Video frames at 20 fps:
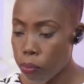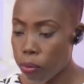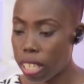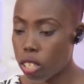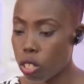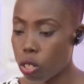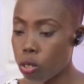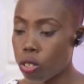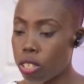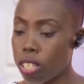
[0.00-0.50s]

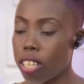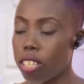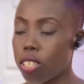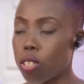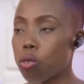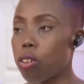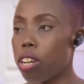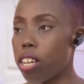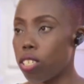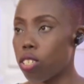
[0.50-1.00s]
So that is
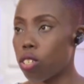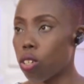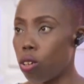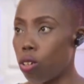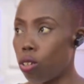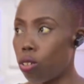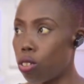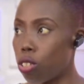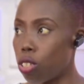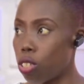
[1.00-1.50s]
why it's
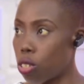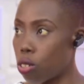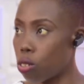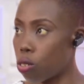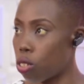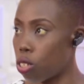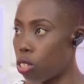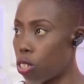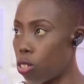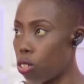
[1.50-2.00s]
called sickle
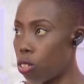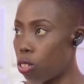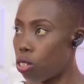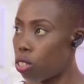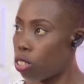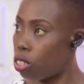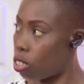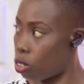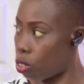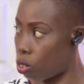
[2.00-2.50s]
cell
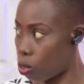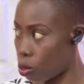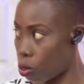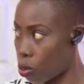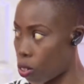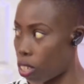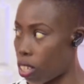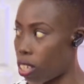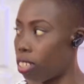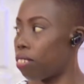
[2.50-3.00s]

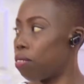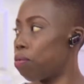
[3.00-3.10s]
disorder.